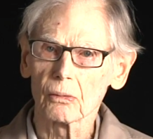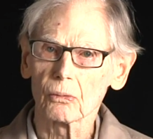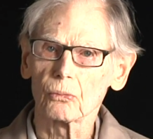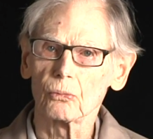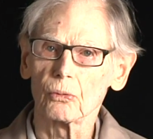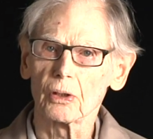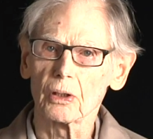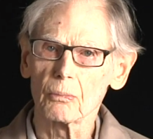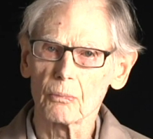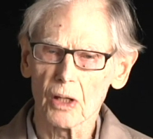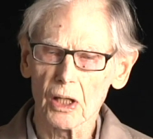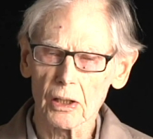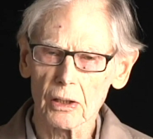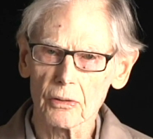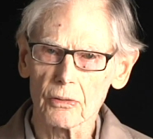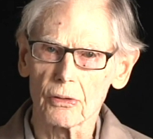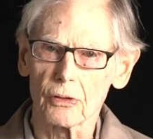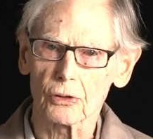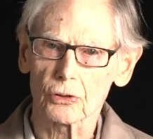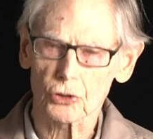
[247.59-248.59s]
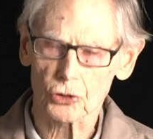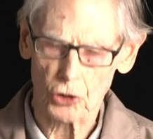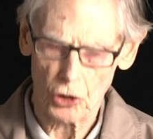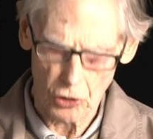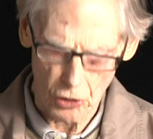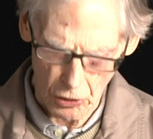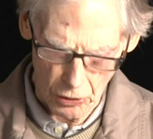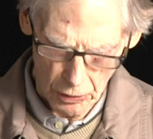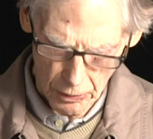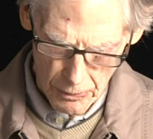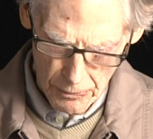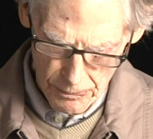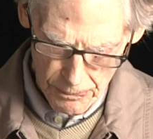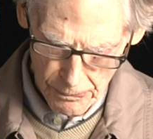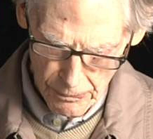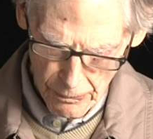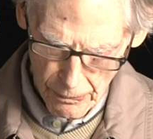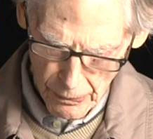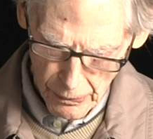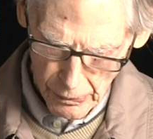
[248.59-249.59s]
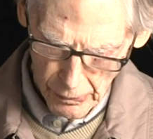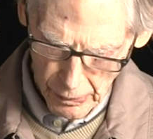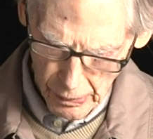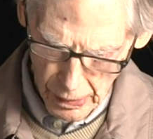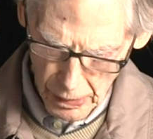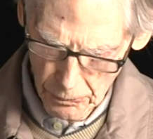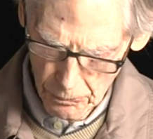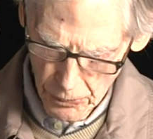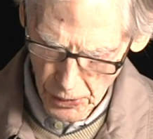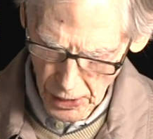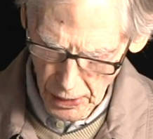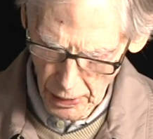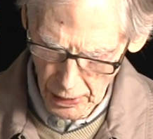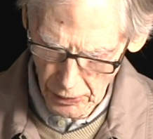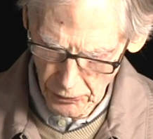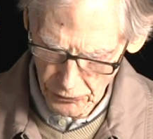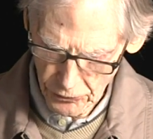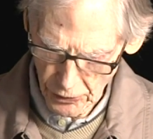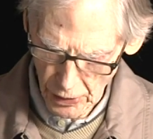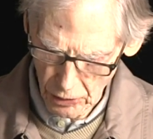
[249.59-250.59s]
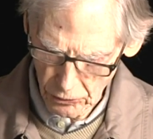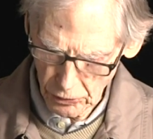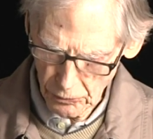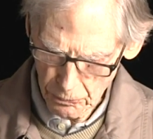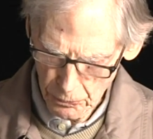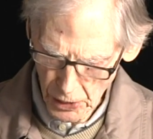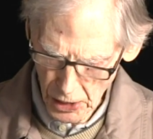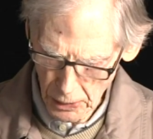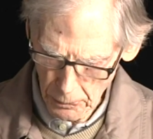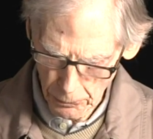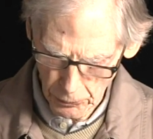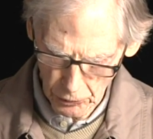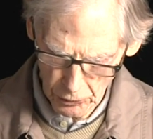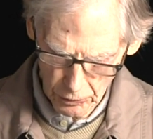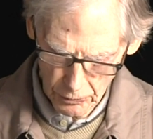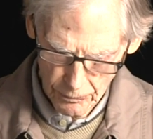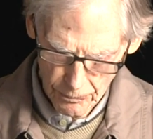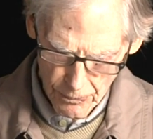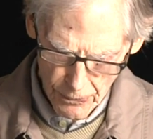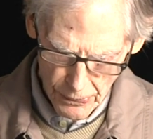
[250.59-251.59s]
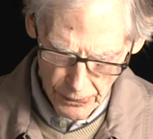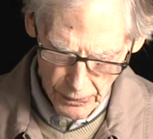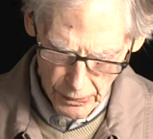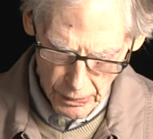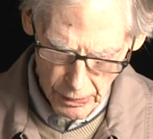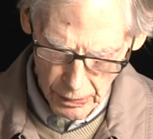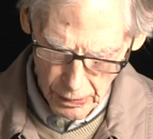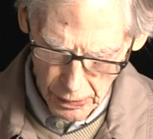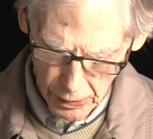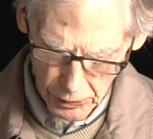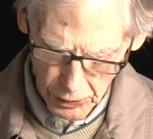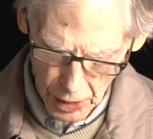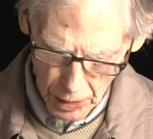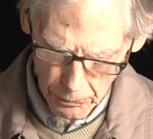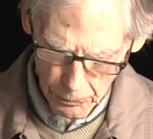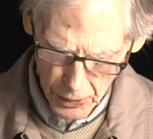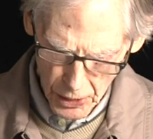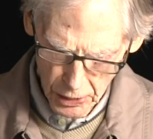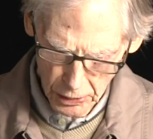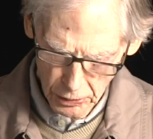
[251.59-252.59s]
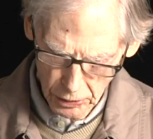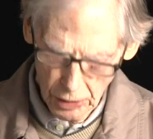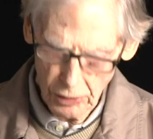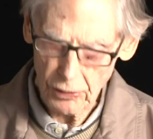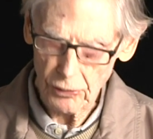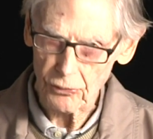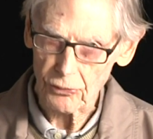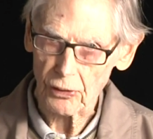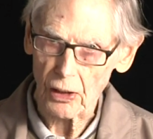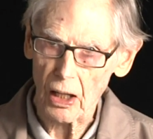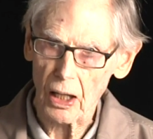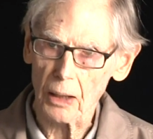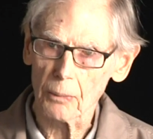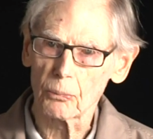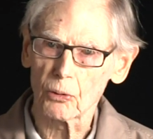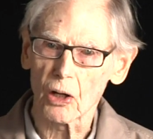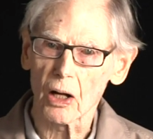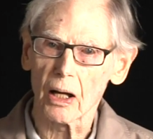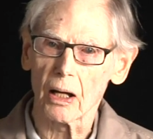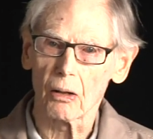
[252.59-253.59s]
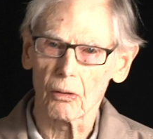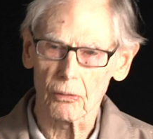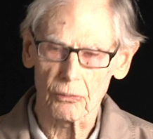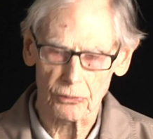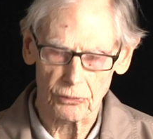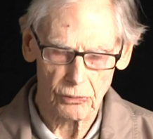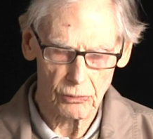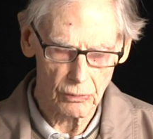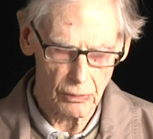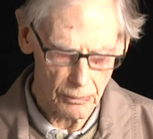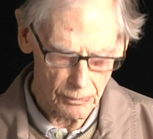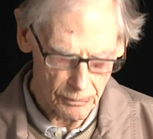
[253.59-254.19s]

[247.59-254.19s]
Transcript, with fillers: We made the shirt and pants out of paper, and I painted his eyebrows,